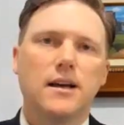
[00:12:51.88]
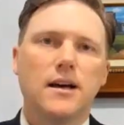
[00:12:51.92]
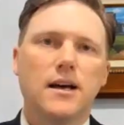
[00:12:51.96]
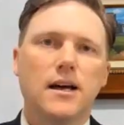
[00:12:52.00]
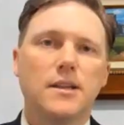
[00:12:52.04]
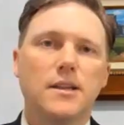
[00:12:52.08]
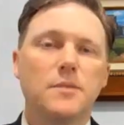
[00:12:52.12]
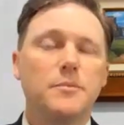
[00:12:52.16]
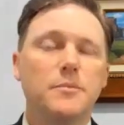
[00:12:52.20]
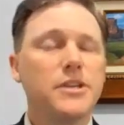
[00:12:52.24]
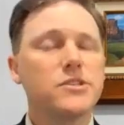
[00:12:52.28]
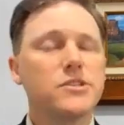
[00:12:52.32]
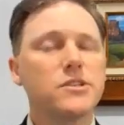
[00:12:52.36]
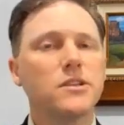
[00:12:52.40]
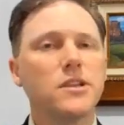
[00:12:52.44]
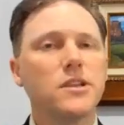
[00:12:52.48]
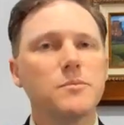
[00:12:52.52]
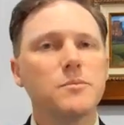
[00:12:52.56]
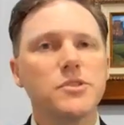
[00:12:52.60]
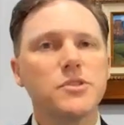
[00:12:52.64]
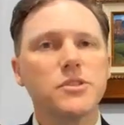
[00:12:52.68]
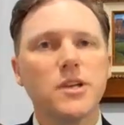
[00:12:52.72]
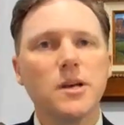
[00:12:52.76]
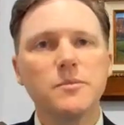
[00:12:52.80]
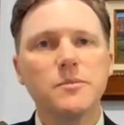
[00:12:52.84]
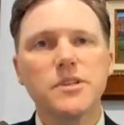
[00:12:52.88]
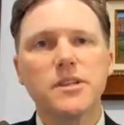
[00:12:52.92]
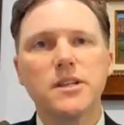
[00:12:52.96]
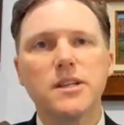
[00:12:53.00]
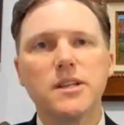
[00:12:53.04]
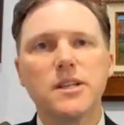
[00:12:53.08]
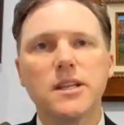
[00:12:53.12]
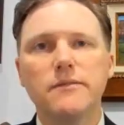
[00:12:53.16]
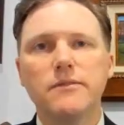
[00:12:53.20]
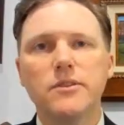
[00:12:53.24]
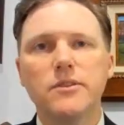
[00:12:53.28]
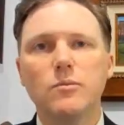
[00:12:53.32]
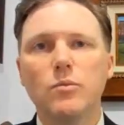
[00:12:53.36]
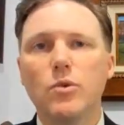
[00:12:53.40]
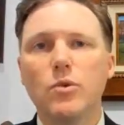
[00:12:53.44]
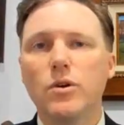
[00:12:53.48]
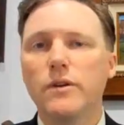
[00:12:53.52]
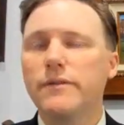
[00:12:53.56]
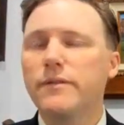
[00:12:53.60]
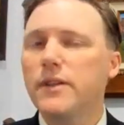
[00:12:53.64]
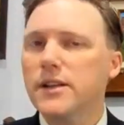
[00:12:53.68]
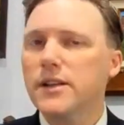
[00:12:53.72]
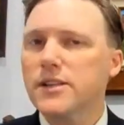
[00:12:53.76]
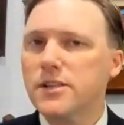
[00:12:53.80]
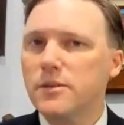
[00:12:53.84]
The pension lump sum is going to give you more
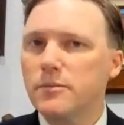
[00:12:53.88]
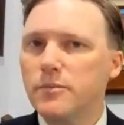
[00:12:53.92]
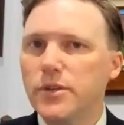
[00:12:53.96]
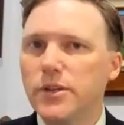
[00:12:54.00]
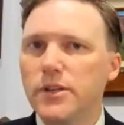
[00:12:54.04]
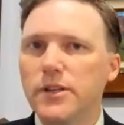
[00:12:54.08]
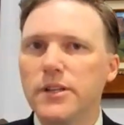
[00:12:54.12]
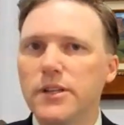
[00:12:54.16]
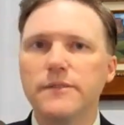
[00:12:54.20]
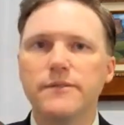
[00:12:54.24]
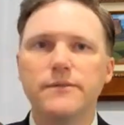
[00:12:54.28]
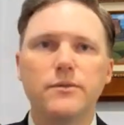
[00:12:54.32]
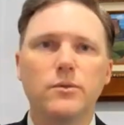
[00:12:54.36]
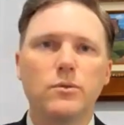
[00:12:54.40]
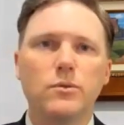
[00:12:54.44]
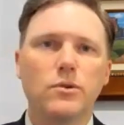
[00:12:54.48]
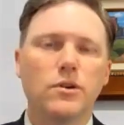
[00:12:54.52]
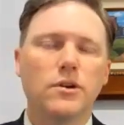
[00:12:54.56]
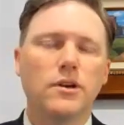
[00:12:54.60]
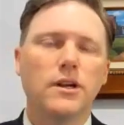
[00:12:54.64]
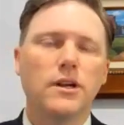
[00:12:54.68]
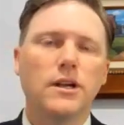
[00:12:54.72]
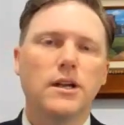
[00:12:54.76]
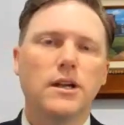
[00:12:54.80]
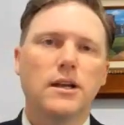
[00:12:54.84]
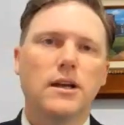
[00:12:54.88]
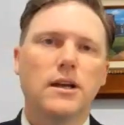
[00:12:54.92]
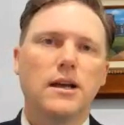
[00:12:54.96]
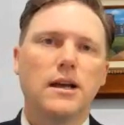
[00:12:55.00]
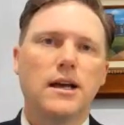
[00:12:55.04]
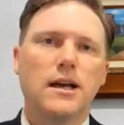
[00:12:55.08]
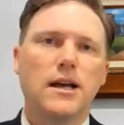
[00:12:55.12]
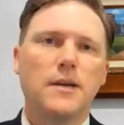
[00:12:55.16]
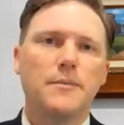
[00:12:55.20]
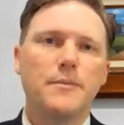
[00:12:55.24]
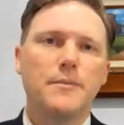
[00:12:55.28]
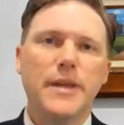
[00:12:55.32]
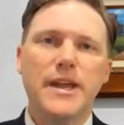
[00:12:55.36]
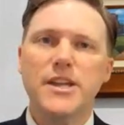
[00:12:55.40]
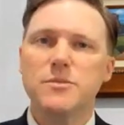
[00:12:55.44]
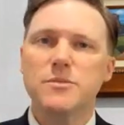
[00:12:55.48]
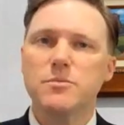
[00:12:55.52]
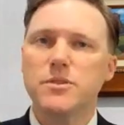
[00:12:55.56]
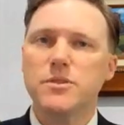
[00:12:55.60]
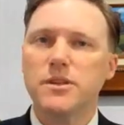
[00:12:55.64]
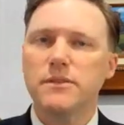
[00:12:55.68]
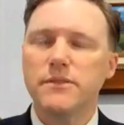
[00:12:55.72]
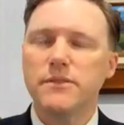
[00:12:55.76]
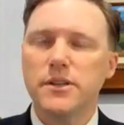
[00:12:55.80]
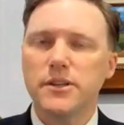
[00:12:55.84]
flexibility for
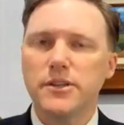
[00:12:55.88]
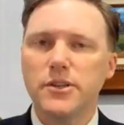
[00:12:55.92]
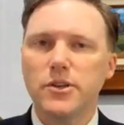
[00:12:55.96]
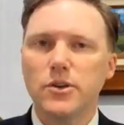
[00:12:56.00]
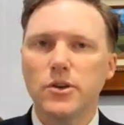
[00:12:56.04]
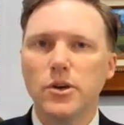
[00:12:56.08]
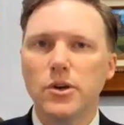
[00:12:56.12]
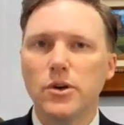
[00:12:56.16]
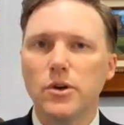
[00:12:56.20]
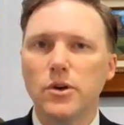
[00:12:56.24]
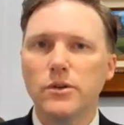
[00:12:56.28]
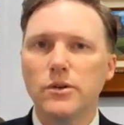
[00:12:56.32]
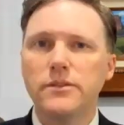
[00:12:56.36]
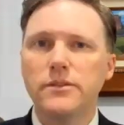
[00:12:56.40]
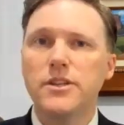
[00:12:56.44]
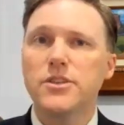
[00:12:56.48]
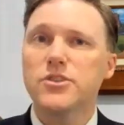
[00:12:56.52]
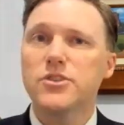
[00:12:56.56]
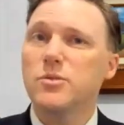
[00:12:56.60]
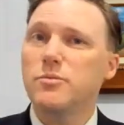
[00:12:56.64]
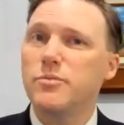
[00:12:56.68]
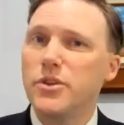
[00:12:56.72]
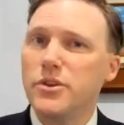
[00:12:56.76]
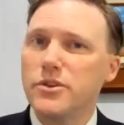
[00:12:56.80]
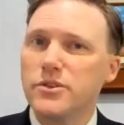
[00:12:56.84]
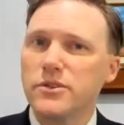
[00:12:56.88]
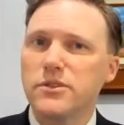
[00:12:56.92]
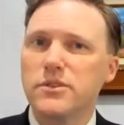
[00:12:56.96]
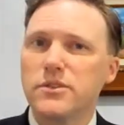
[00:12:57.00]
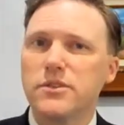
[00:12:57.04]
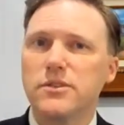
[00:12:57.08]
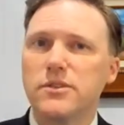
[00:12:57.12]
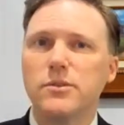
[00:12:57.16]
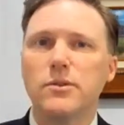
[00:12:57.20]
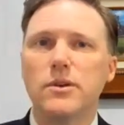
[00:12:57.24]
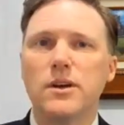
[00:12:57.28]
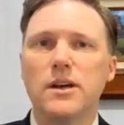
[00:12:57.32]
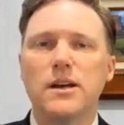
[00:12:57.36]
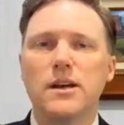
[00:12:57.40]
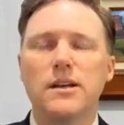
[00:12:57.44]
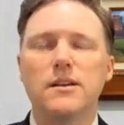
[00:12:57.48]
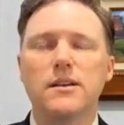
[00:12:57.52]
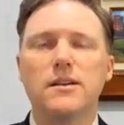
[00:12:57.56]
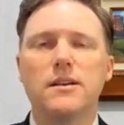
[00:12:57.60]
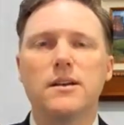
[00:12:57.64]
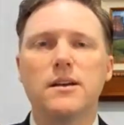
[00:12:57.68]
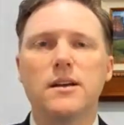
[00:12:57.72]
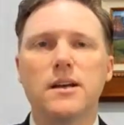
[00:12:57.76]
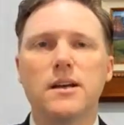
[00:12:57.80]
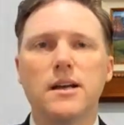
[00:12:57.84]
management of it on your own, distribution to
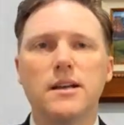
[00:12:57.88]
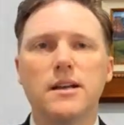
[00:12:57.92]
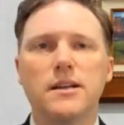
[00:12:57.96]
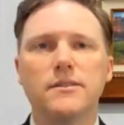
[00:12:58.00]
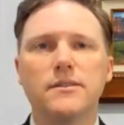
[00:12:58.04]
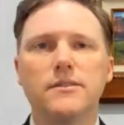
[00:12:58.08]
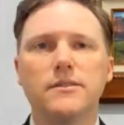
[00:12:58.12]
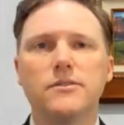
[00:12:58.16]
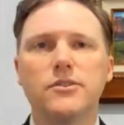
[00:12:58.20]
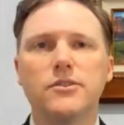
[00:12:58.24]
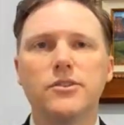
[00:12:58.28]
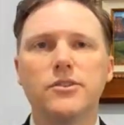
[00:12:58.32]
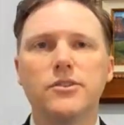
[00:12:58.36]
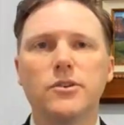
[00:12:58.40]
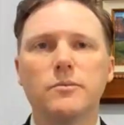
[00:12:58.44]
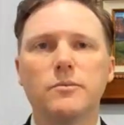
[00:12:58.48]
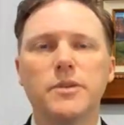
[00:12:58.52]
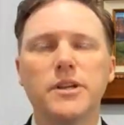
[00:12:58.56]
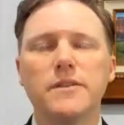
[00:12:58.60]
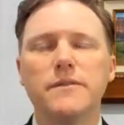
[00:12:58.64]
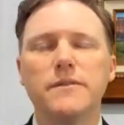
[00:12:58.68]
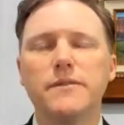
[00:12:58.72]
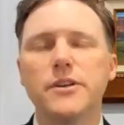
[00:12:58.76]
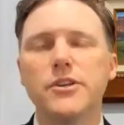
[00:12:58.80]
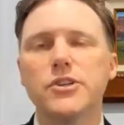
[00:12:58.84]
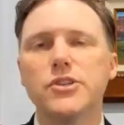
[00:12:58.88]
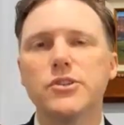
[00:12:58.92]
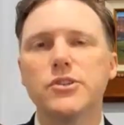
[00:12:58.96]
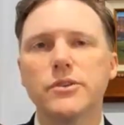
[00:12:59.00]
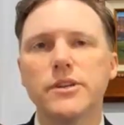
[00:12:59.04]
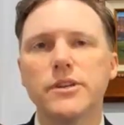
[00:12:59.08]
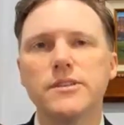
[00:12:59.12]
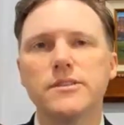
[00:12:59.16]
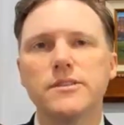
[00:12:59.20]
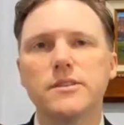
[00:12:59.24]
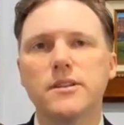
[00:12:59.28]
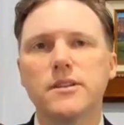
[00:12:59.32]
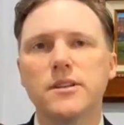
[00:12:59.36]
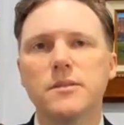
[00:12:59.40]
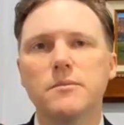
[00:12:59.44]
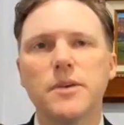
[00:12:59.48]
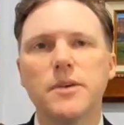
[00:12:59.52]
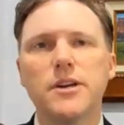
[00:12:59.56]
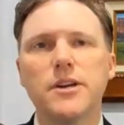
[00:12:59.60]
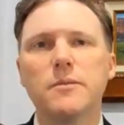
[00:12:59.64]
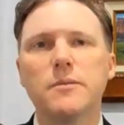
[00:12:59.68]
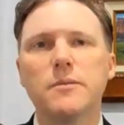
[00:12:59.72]
your beneficiaries in a better